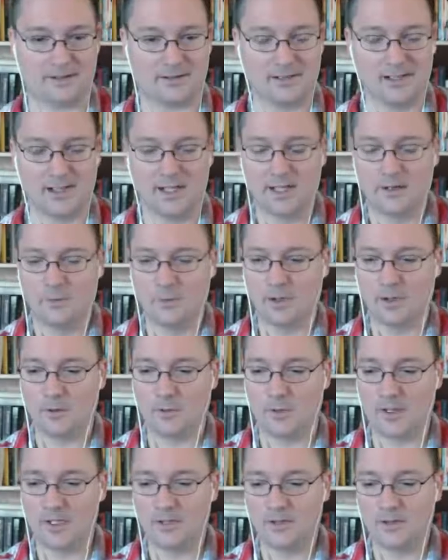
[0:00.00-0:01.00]
And
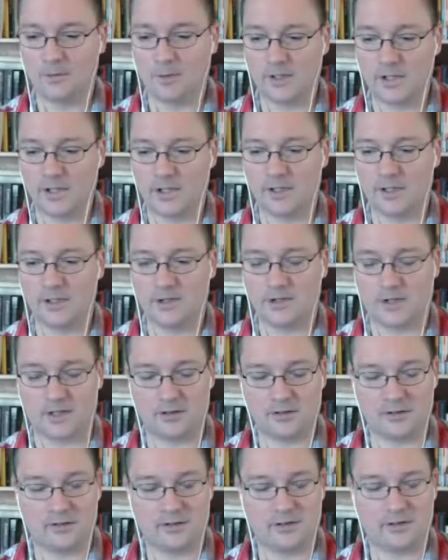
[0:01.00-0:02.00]
what are your
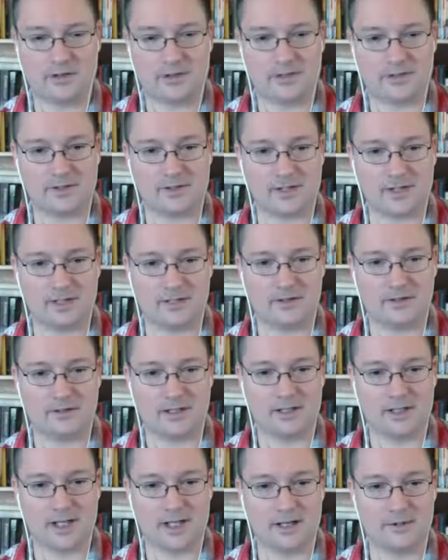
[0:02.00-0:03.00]
general thoughts on
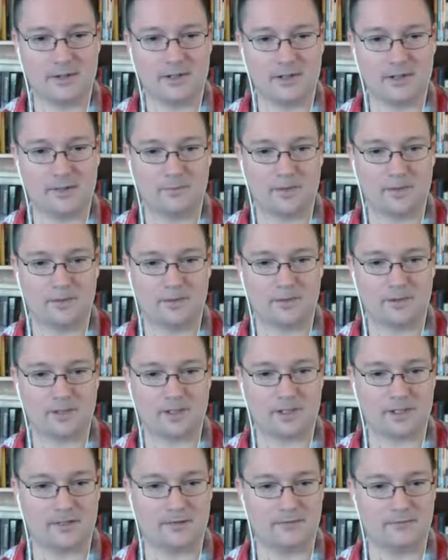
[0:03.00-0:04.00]
how a composer
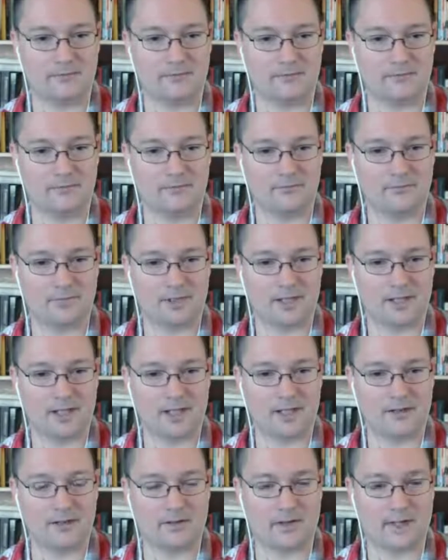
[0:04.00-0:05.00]
can
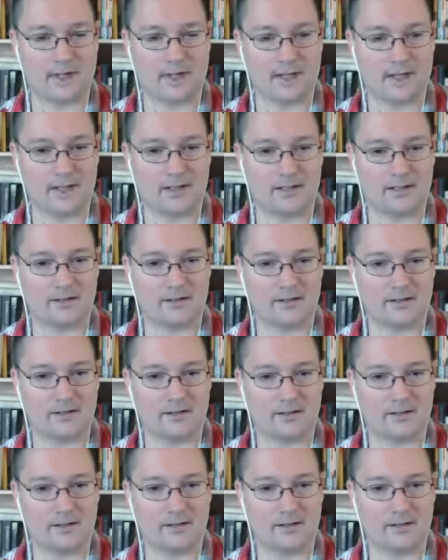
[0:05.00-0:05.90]
handle that and